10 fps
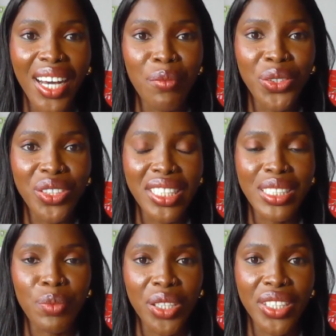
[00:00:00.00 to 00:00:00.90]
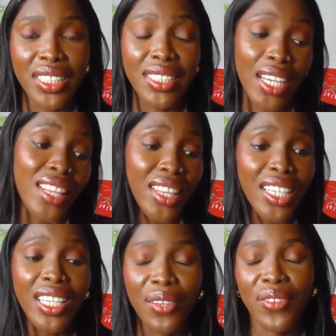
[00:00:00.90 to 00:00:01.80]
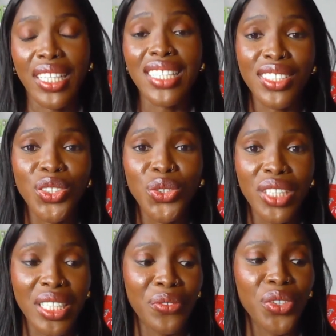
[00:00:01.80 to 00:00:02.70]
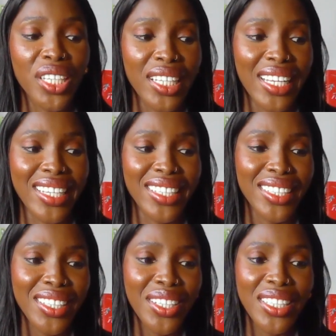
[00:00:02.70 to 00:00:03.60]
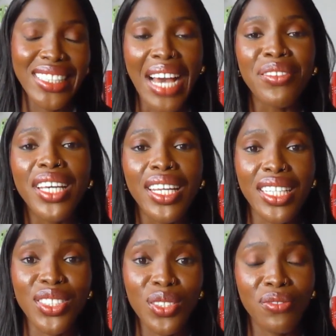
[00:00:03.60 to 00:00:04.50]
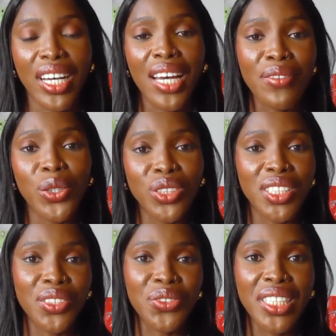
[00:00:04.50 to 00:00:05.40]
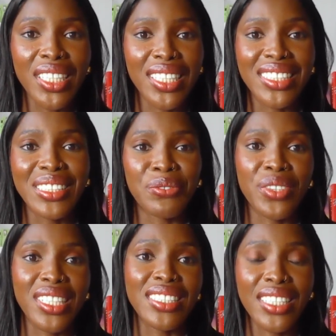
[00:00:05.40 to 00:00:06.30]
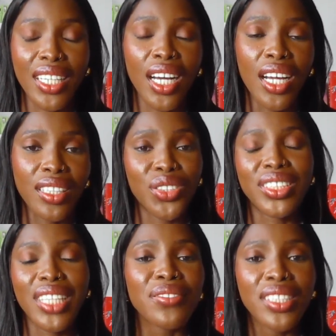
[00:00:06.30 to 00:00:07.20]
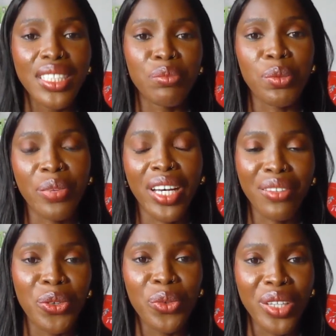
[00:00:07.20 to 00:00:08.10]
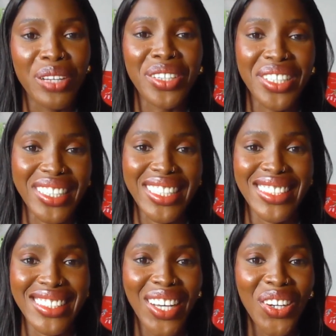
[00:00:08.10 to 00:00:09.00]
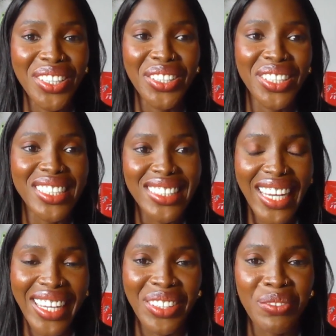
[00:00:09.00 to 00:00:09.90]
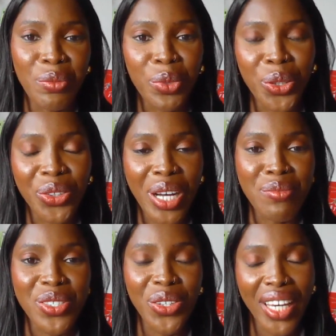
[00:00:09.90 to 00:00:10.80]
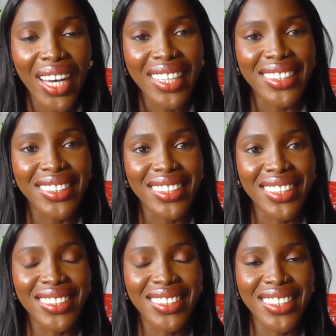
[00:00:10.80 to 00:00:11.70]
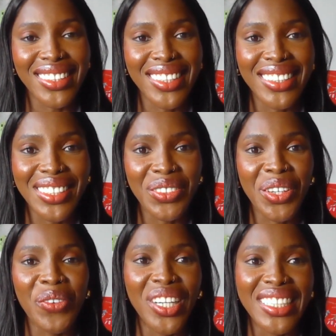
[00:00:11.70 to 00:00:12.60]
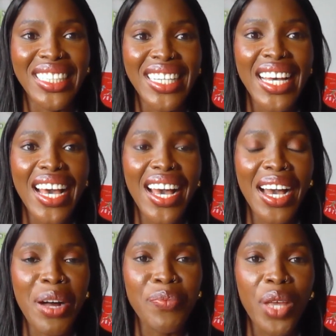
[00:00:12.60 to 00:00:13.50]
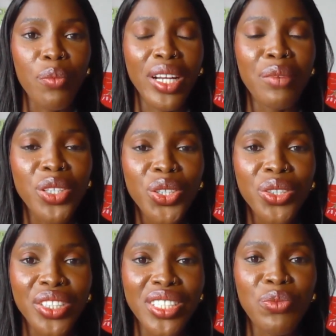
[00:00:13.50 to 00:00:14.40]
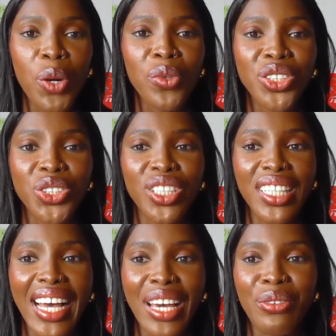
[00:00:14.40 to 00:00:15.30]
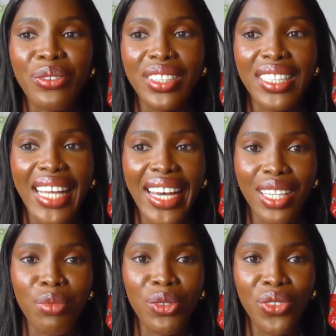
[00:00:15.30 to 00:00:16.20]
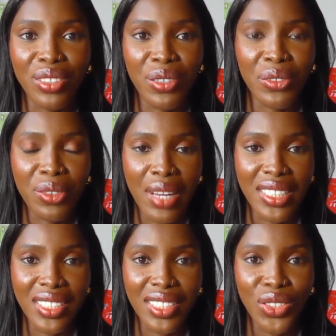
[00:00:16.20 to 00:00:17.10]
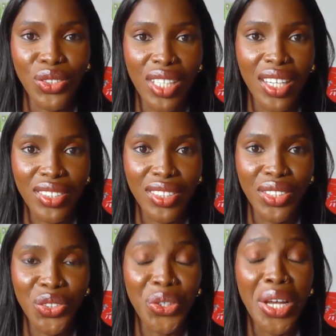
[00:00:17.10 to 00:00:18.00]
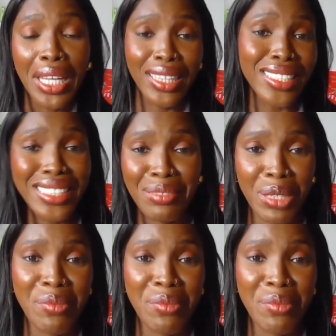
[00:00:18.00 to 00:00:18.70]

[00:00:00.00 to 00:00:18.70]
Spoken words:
good experience. I think if as a student, if you can navigate and survive those 3, as different as they are, you're definitely prepared for whatever it is on the other side of the program. So yeah, it's a great one. But I'm curious, what was your life like before the FIFA Masters in 2002? This is me